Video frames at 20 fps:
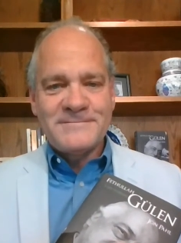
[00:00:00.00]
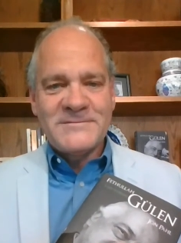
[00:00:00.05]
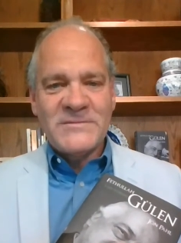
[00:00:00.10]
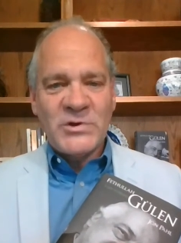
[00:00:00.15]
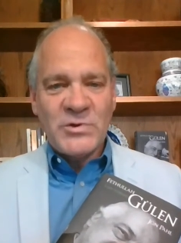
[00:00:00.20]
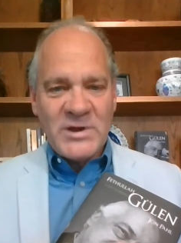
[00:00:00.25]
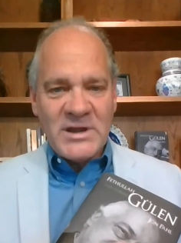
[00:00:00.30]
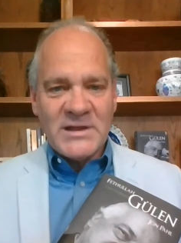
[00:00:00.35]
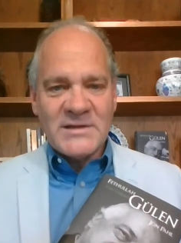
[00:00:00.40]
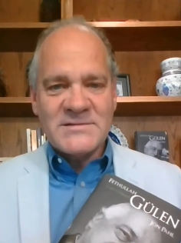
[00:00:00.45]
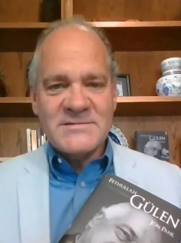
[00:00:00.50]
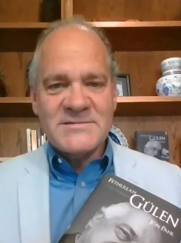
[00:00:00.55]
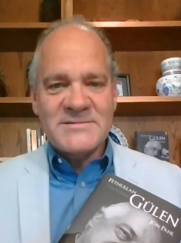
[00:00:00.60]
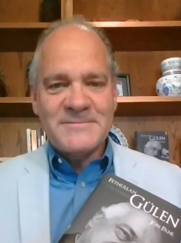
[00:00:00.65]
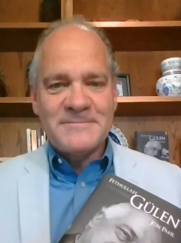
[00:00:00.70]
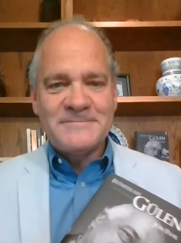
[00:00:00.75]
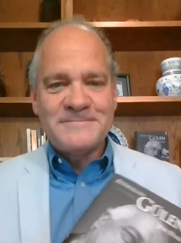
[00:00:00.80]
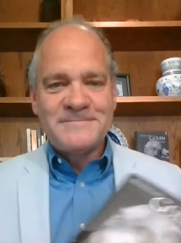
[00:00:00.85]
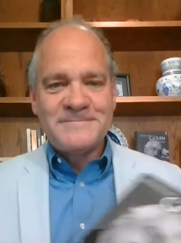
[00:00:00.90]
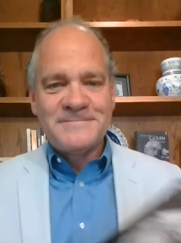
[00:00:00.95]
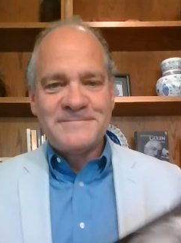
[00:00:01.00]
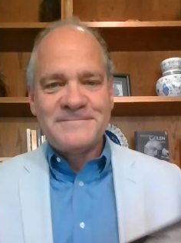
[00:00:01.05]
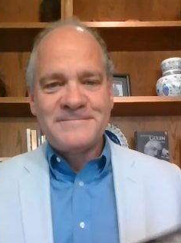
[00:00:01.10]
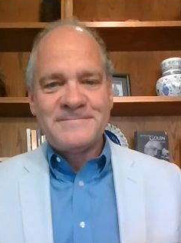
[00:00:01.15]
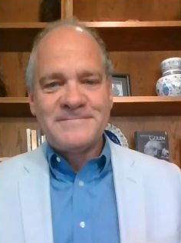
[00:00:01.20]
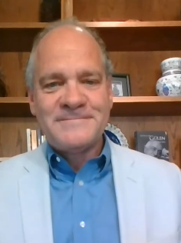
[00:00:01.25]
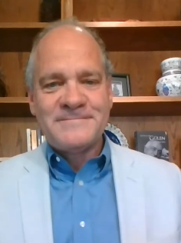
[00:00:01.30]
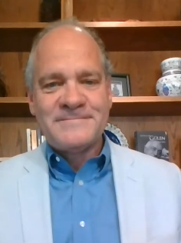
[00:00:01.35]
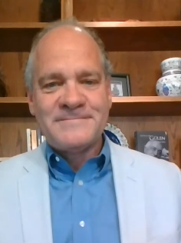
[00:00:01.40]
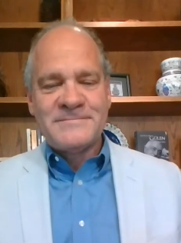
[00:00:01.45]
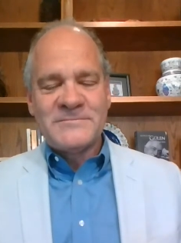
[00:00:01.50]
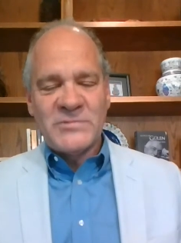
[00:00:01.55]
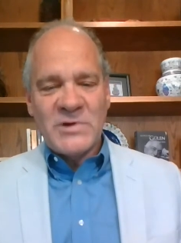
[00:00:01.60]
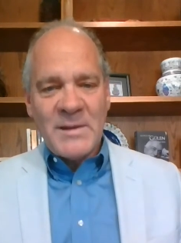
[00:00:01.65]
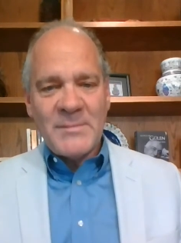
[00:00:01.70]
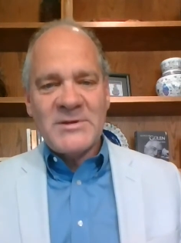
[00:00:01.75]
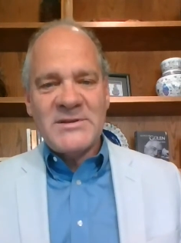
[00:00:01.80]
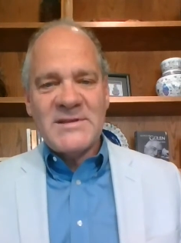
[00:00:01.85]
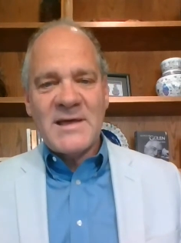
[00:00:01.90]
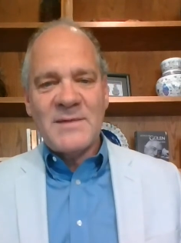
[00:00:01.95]
Greetings.
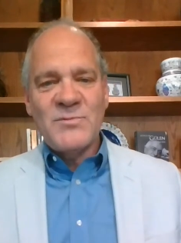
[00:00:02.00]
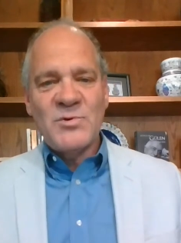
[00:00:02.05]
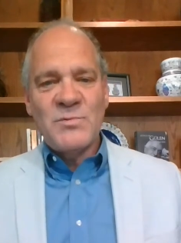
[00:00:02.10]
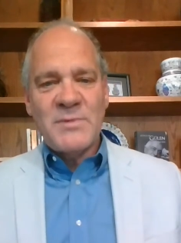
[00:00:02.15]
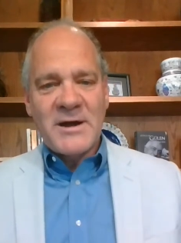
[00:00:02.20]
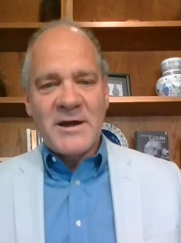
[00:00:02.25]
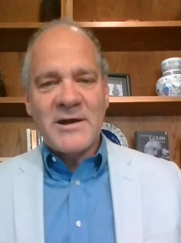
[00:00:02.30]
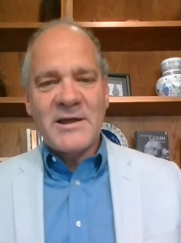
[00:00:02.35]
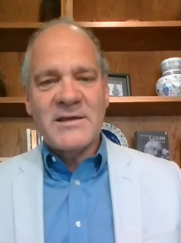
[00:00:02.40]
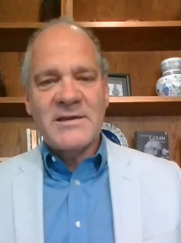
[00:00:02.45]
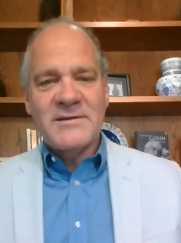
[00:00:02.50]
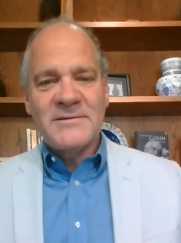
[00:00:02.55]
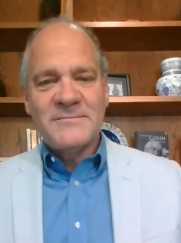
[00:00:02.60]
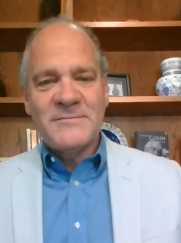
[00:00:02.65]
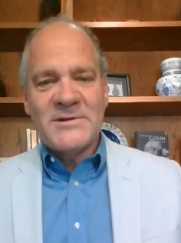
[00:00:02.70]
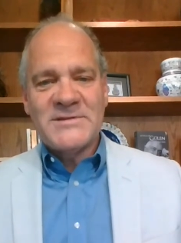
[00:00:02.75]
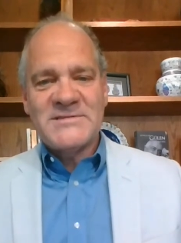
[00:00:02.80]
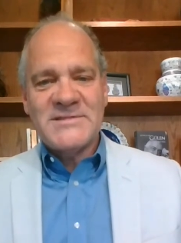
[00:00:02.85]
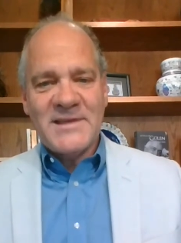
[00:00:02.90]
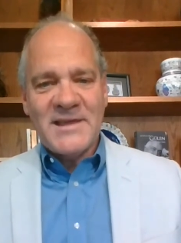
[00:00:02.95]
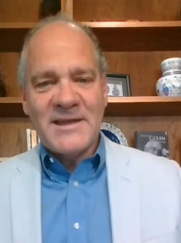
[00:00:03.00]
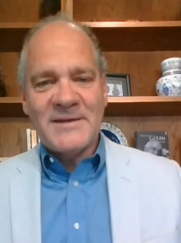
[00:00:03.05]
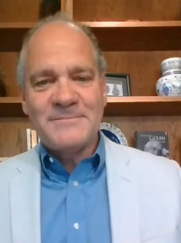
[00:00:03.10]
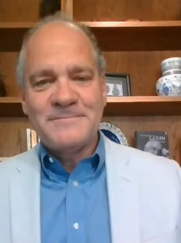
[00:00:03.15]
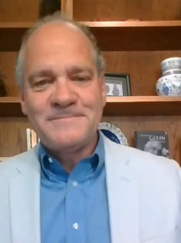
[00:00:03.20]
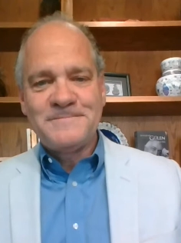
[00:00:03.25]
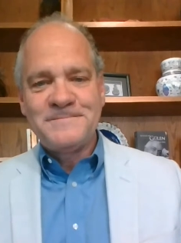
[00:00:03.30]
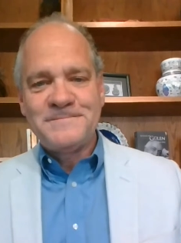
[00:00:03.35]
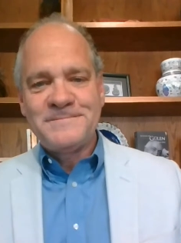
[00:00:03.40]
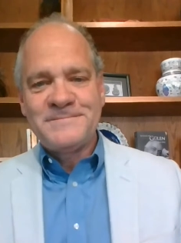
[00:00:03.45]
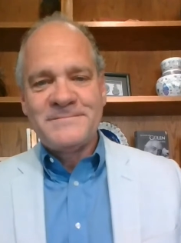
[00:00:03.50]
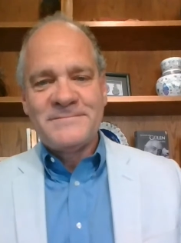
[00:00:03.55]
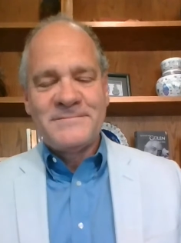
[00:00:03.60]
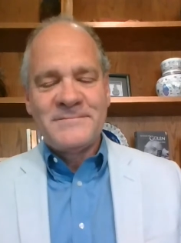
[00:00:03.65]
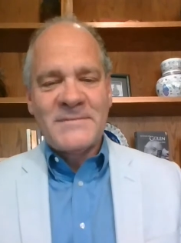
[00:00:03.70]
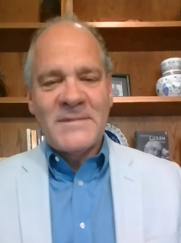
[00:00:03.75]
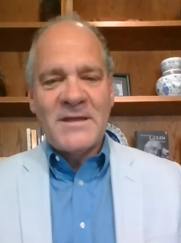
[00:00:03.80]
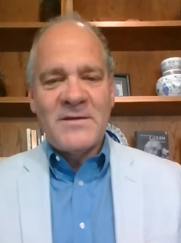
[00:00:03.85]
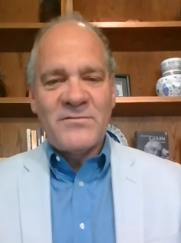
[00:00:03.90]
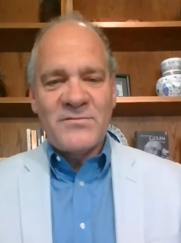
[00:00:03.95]
Ramadan Mubarak, once again,
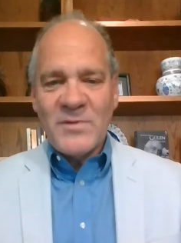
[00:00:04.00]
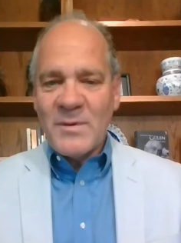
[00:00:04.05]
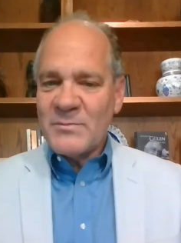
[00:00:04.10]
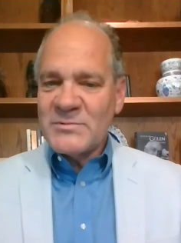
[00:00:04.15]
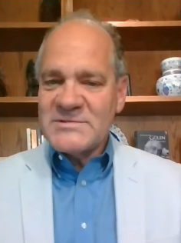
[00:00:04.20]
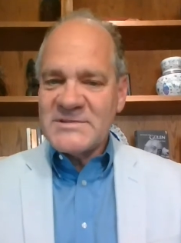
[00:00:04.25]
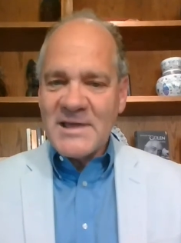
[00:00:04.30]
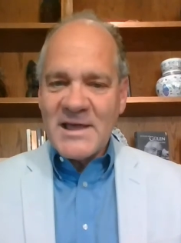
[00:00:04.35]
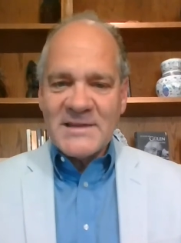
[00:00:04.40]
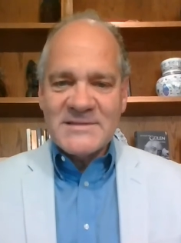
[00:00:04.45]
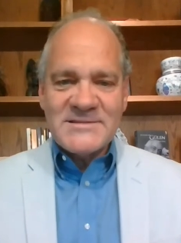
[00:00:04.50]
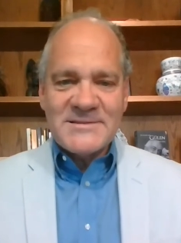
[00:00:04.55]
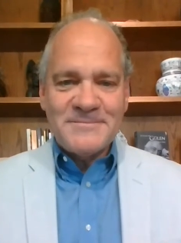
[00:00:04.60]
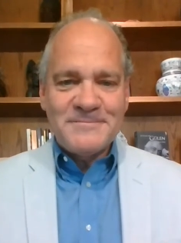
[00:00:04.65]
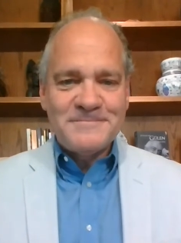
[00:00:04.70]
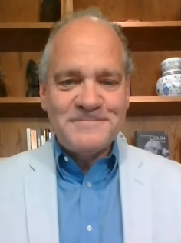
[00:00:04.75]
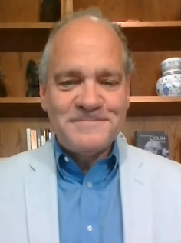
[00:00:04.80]
from Wisconsin.